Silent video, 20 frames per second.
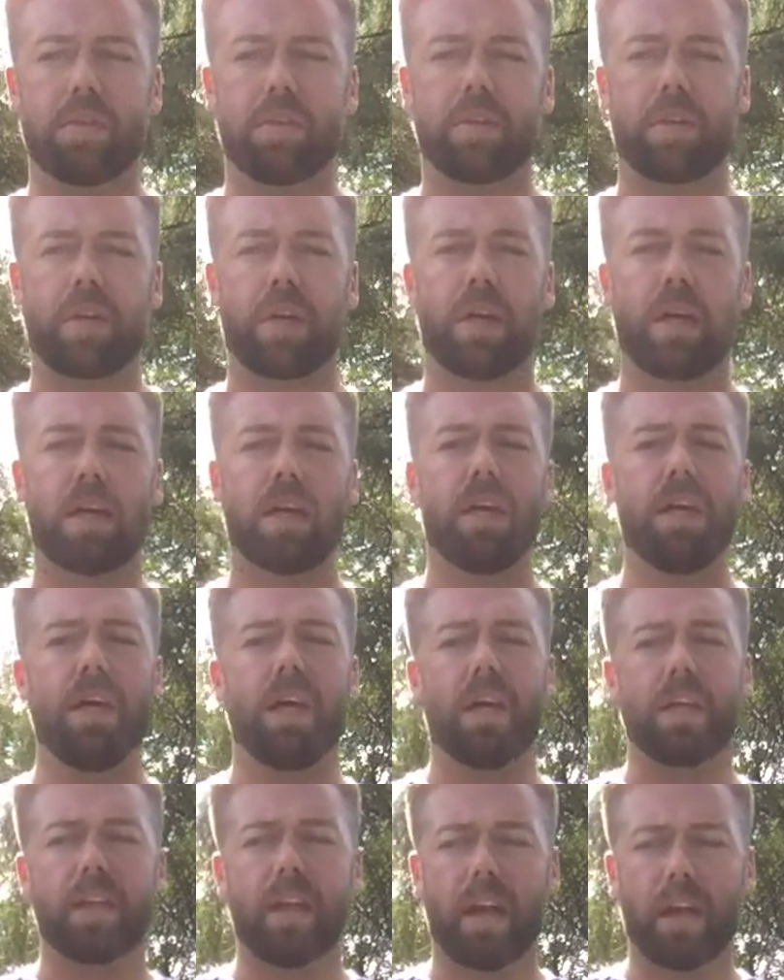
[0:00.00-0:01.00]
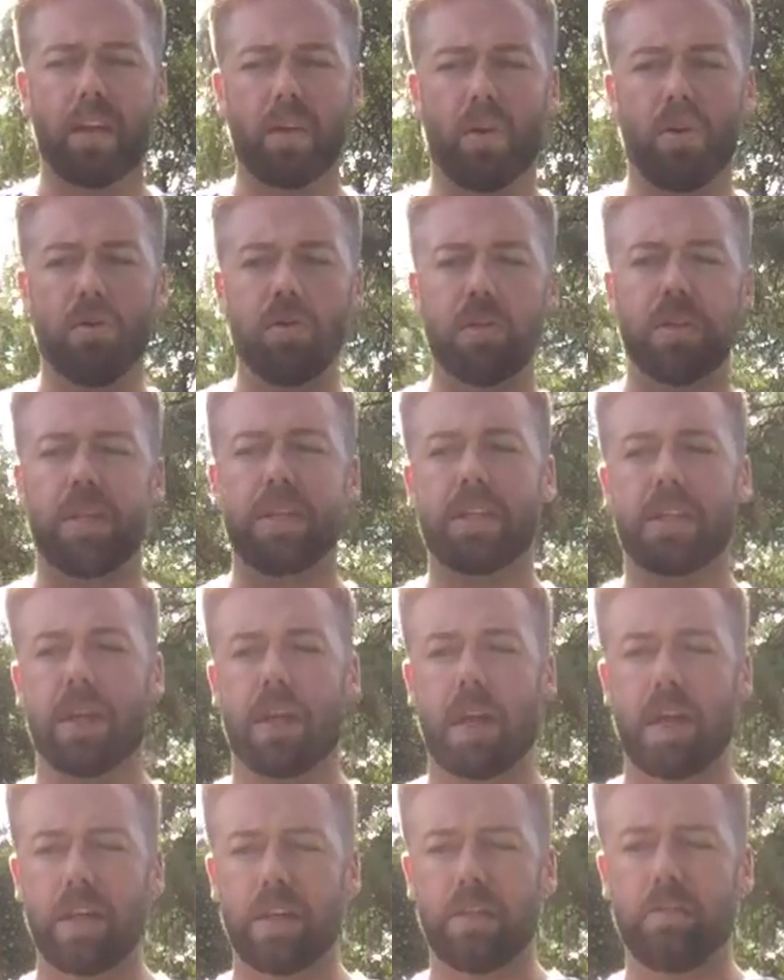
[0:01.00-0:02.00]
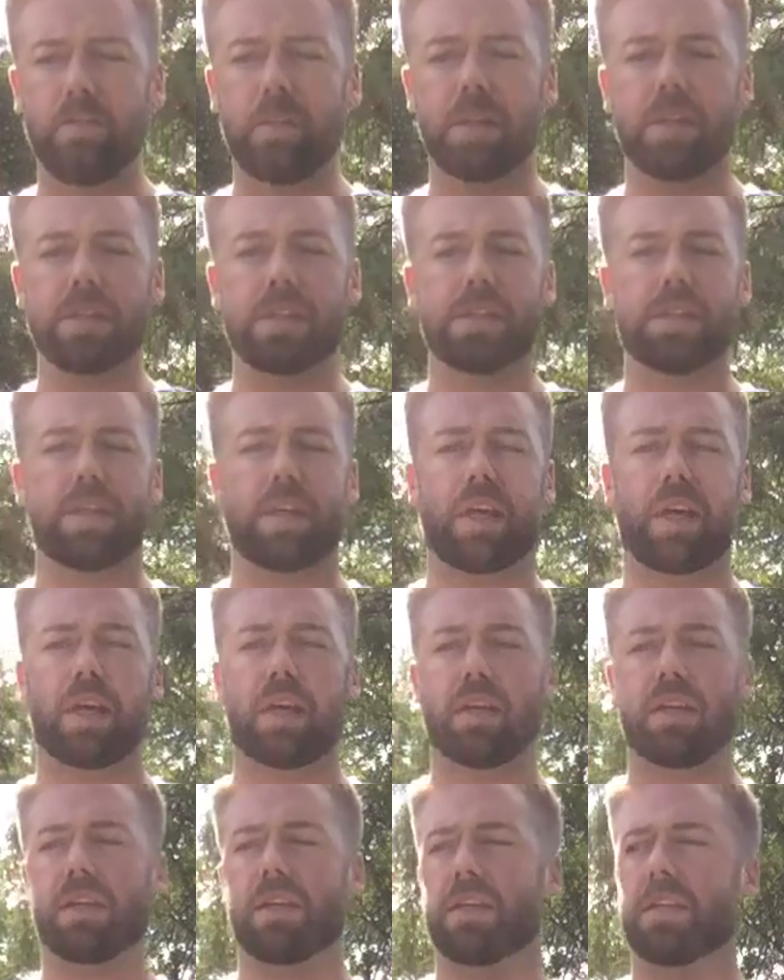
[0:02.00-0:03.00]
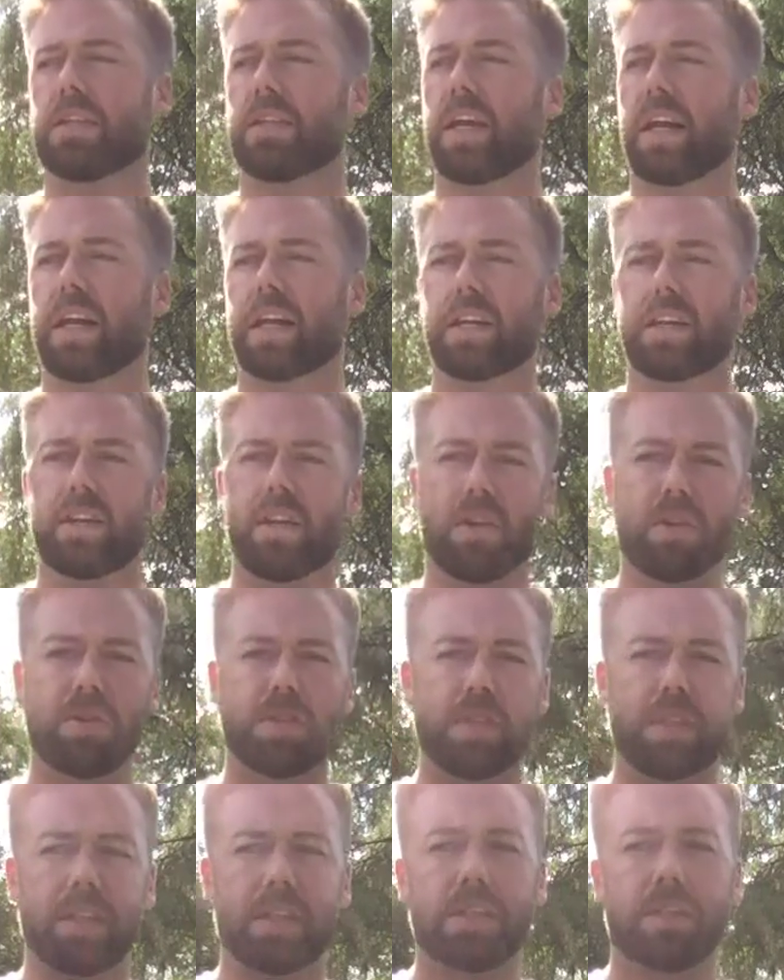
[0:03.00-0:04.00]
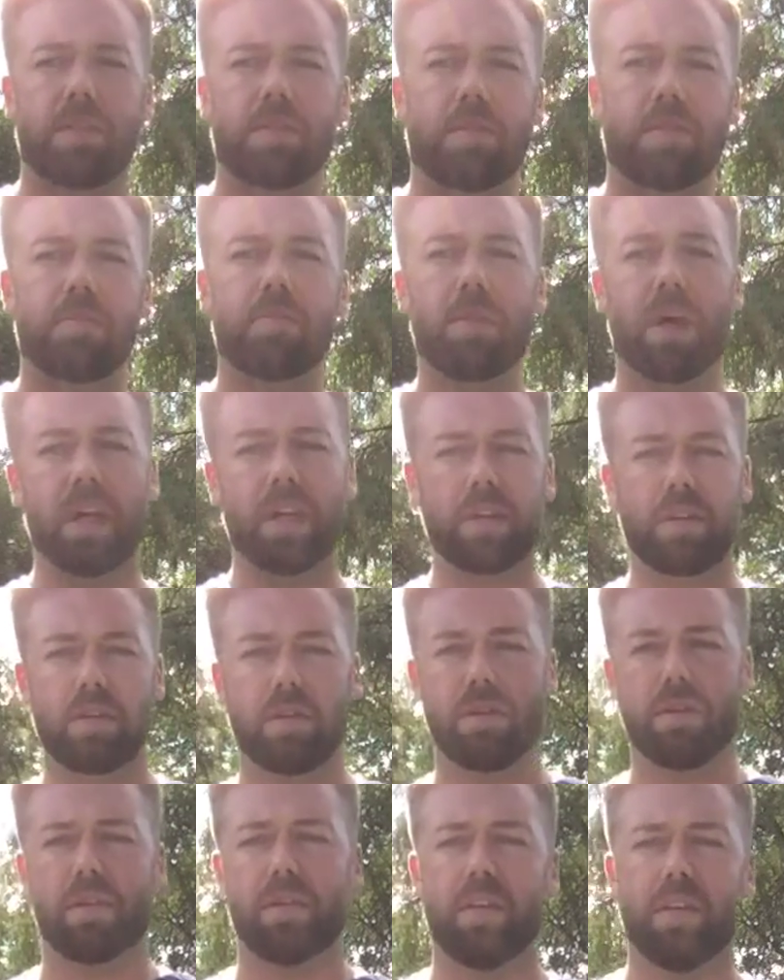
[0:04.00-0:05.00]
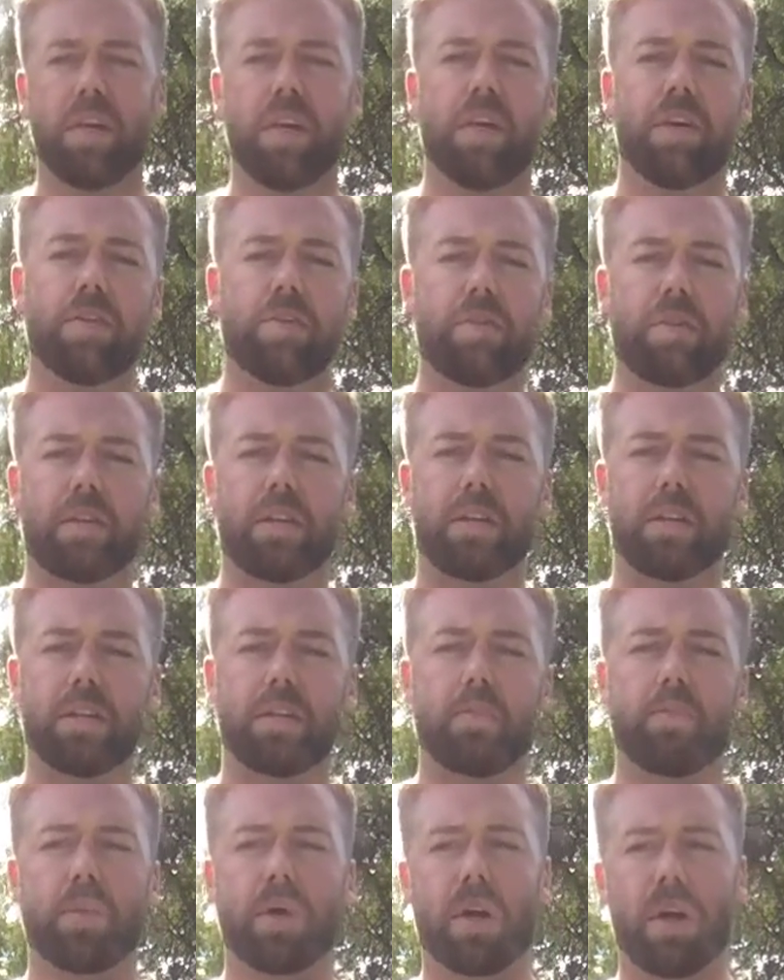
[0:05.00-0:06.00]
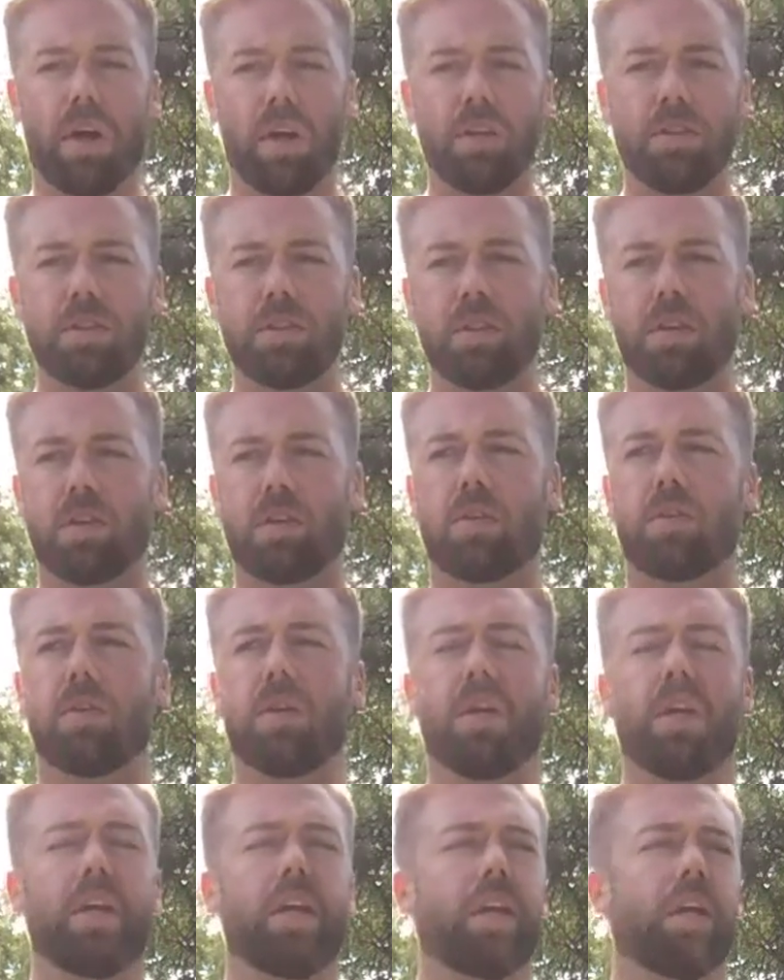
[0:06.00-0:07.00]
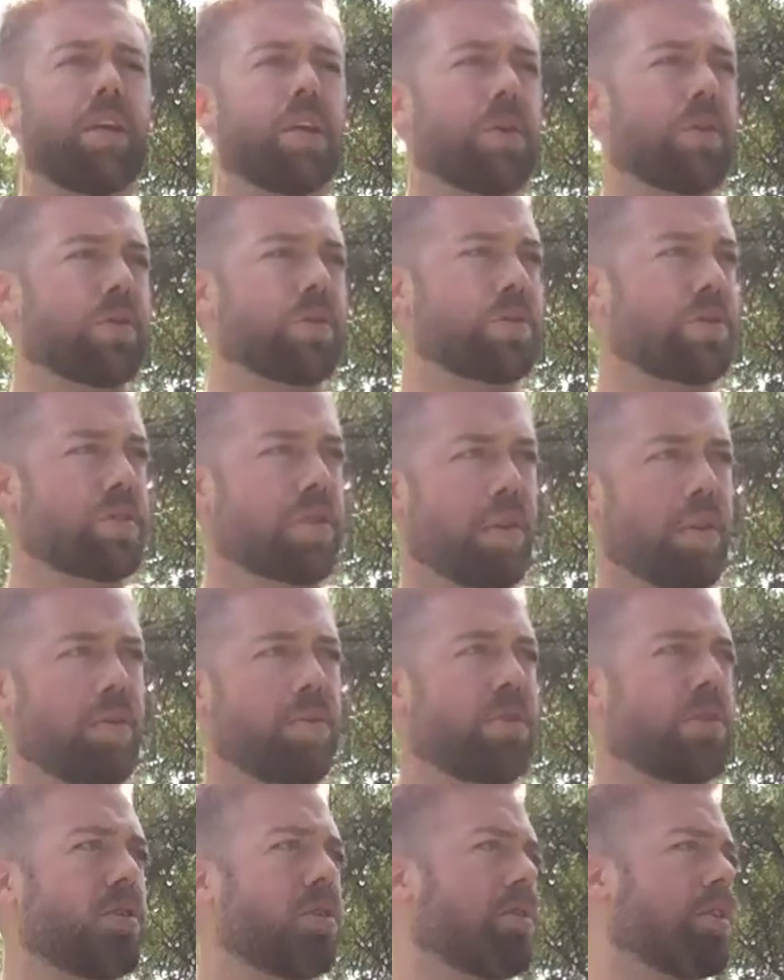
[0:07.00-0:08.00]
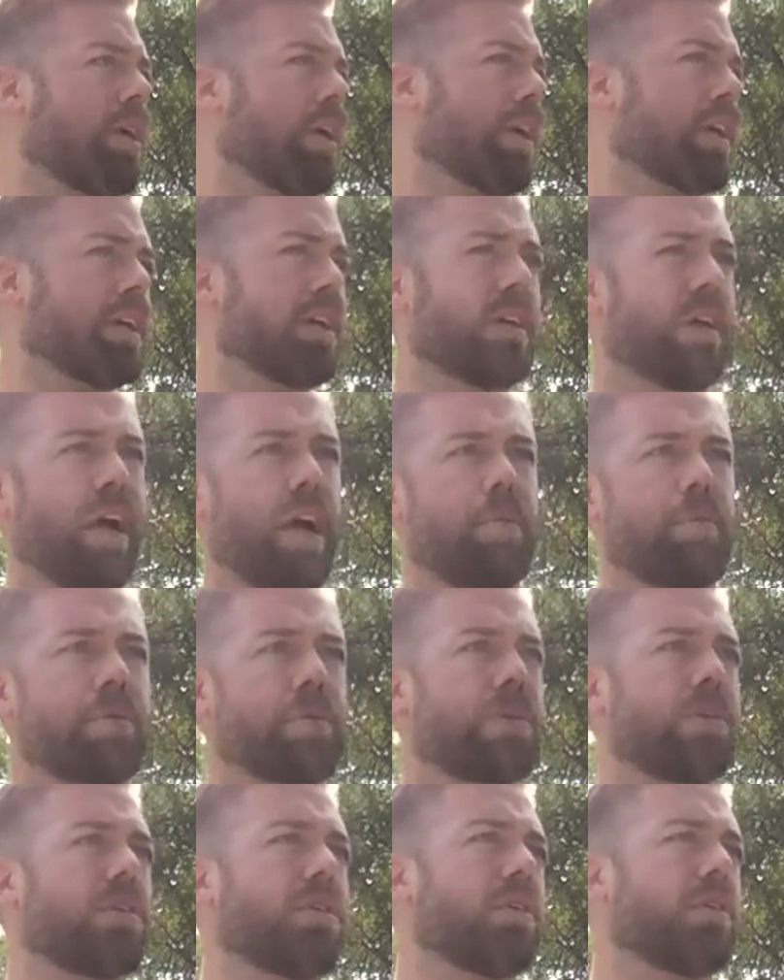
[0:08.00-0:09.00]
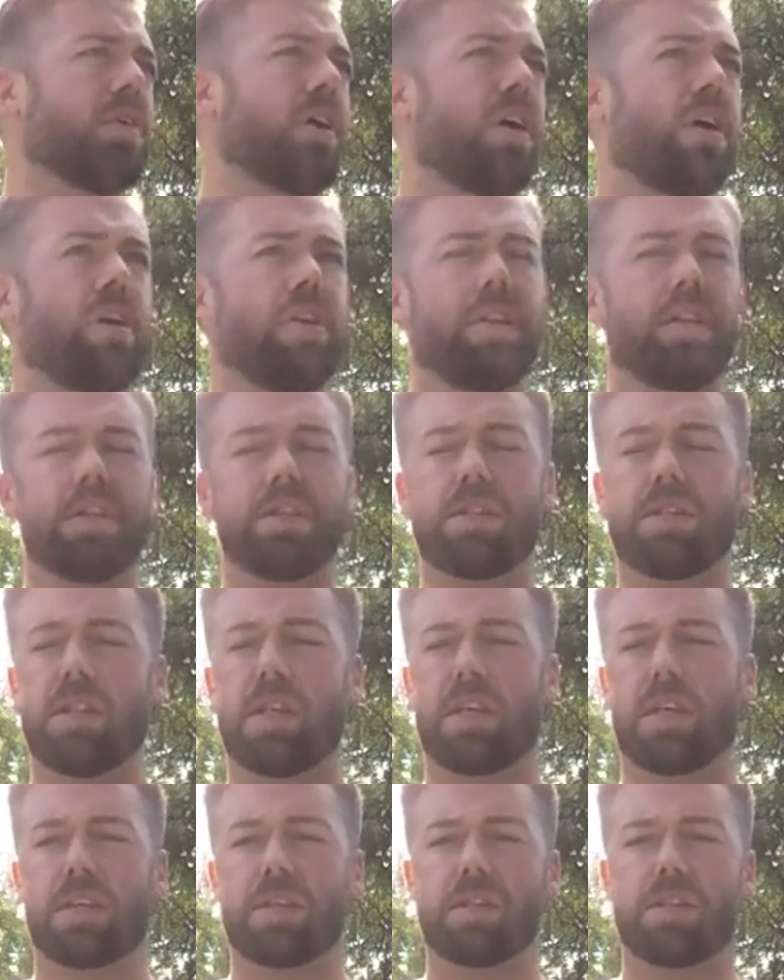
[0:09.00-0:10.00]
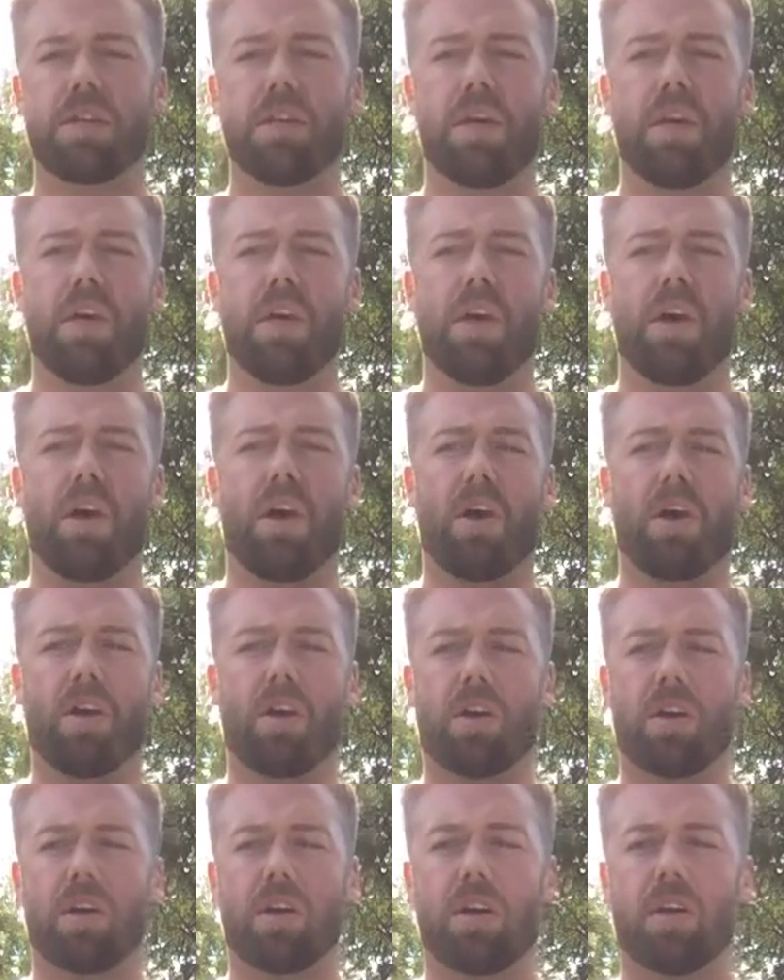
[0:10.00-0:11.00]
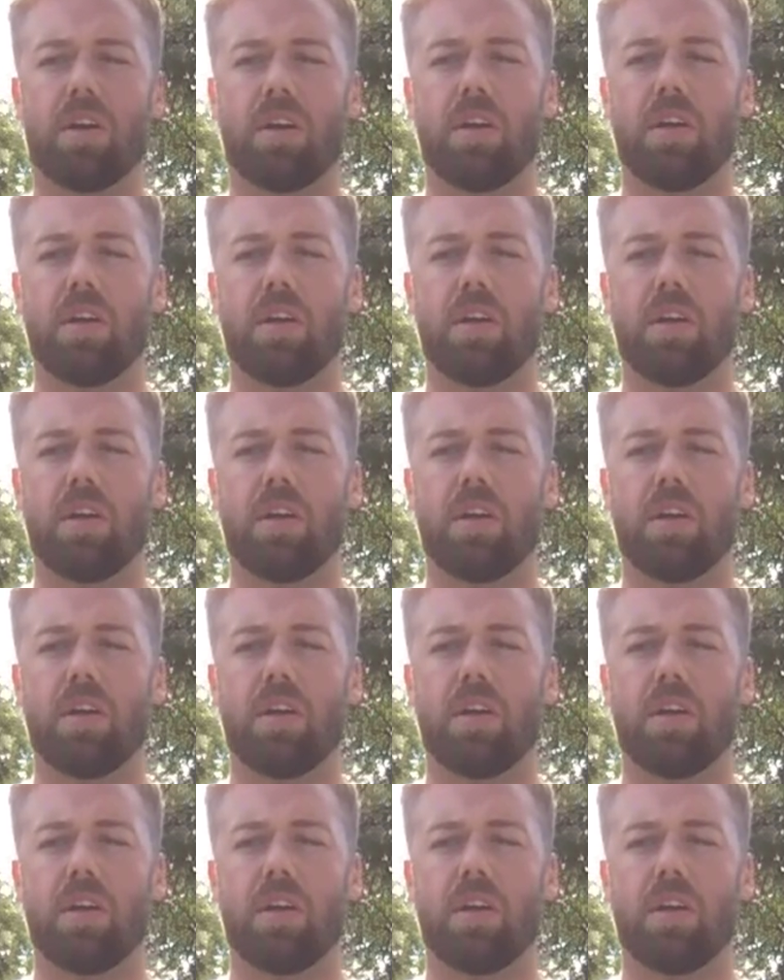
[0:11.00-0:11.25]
Okay. Not only the ailments and diagnoses of the medical field, but also, social, economical, all these things are